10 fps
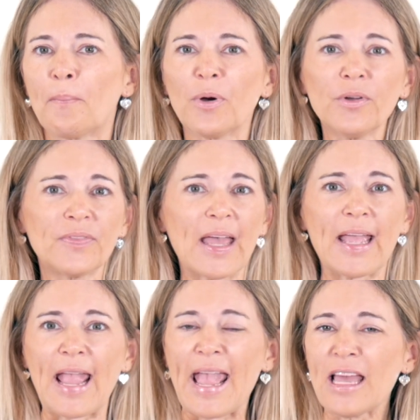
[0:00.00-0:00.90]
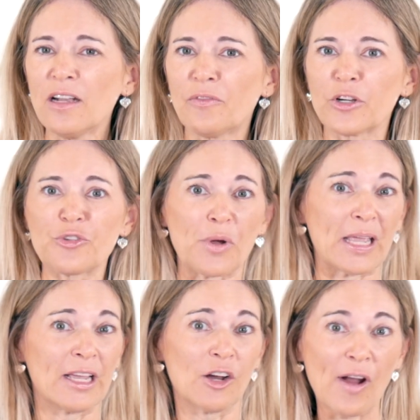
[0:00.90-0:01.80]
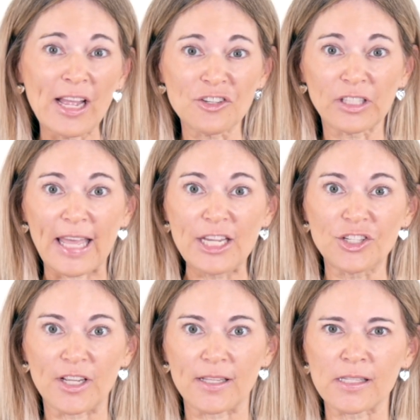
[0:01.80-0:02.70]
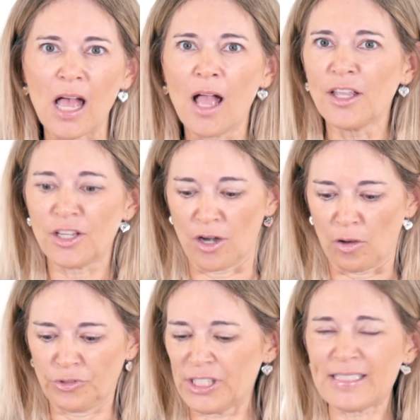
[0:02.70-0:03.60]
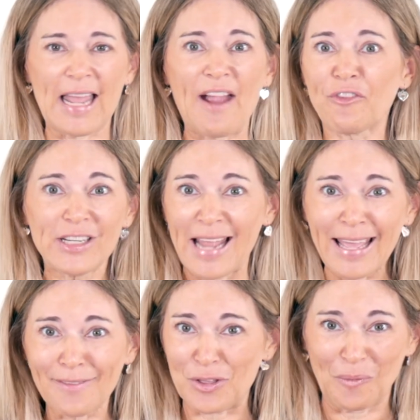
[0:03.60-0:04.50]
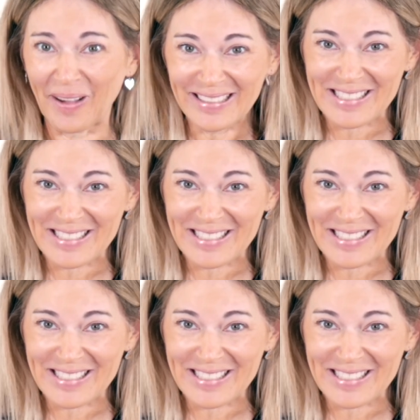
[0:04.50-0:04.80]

Birthday, anniversary, congratulations, you know, just every day if you want